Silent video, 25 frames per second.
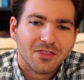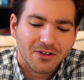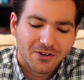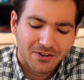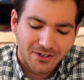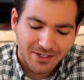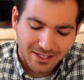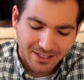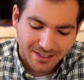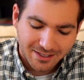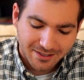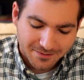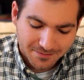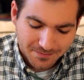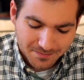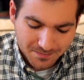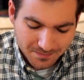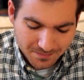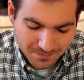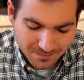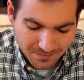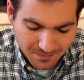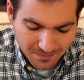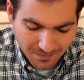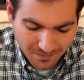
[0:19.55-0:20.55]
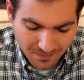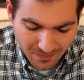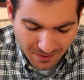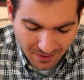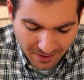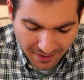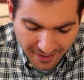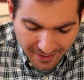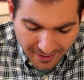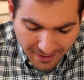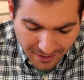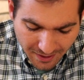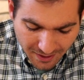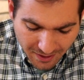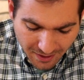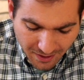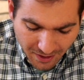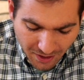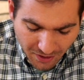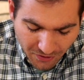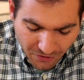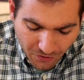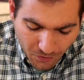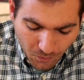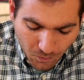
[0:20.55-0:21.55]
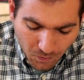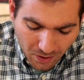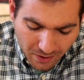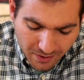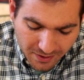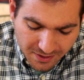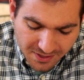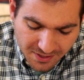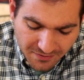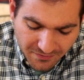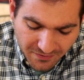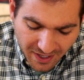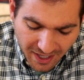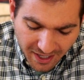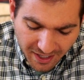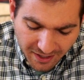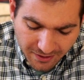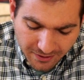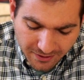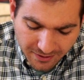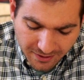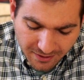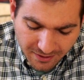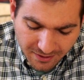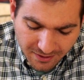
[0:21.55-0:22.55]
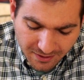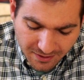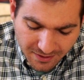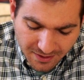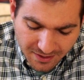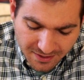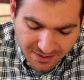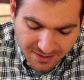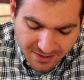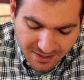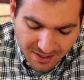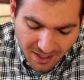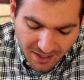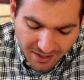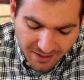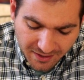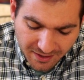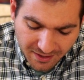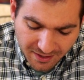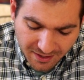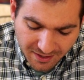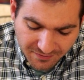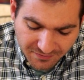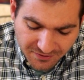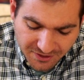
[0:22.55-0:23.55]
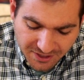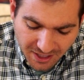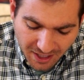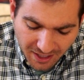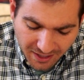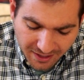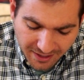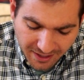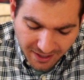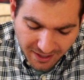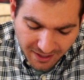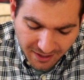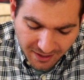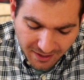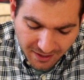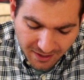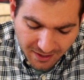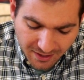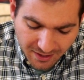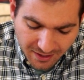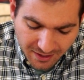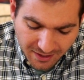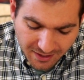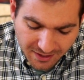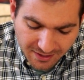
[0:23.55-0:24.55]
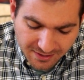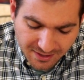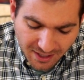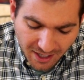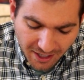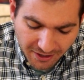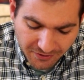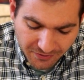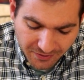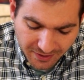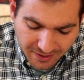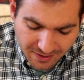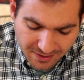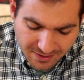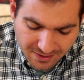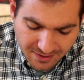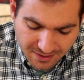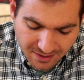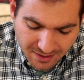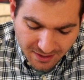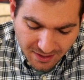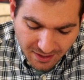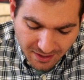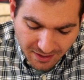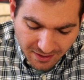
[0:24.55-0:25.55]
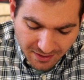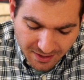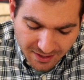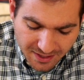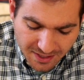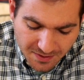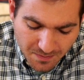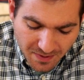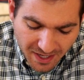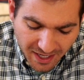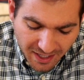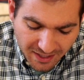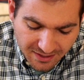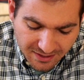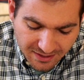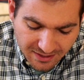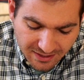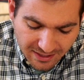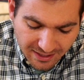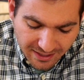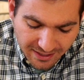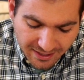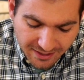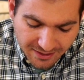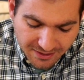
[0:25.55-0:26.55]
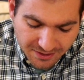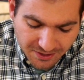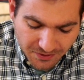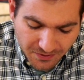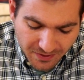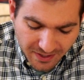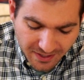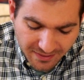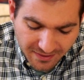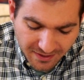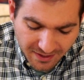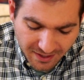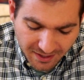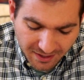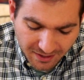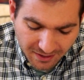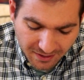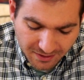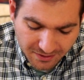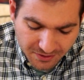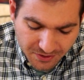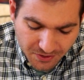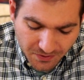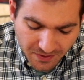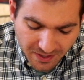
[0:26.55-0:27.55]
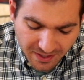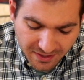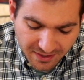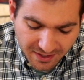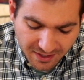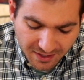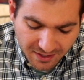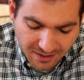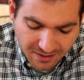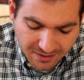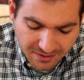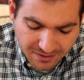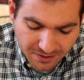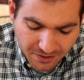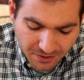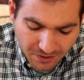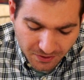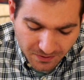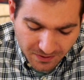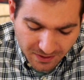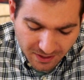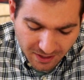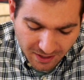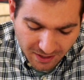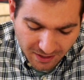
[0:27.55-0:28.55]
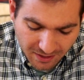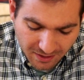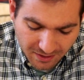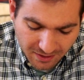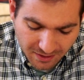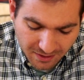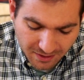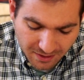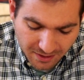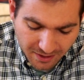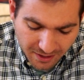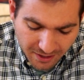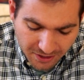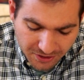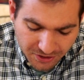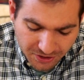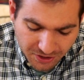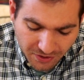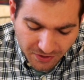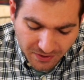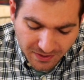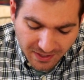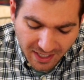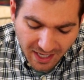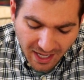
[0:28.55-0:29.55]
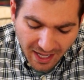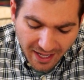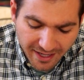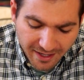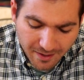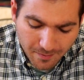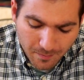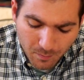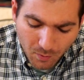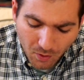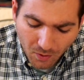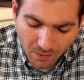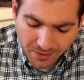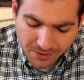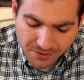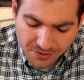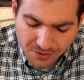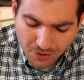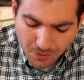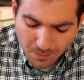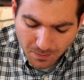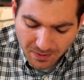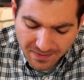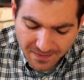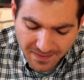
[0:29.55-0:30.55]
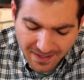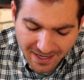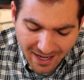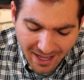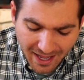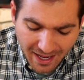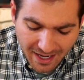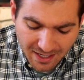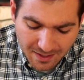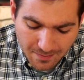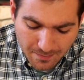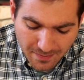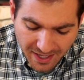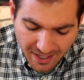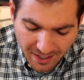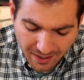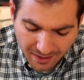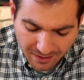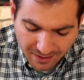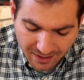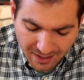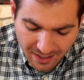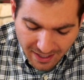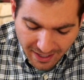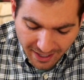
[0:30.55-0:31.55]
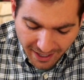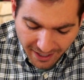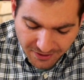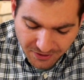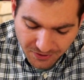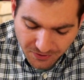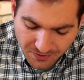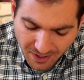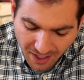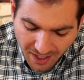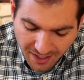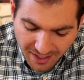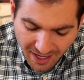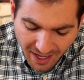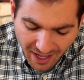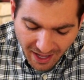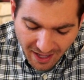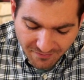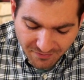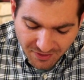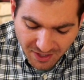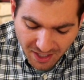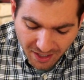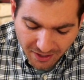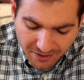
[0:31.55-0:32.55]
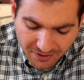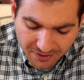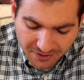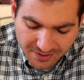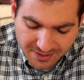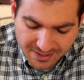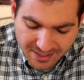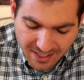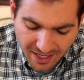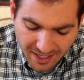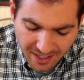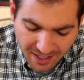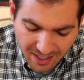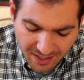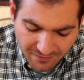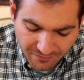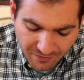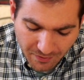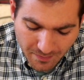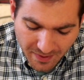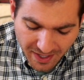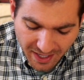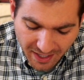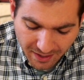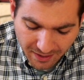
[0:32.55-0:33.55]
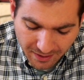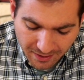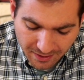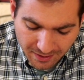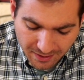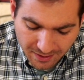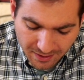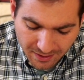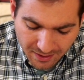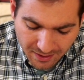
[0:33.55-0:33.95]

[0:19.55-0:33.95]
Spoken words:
30. The words of Agur, the son of Jakeh, his utterance. This man declared to Ithiel, to Ukal. Surely I am more stupid than any man, and do not have the understanding of a man.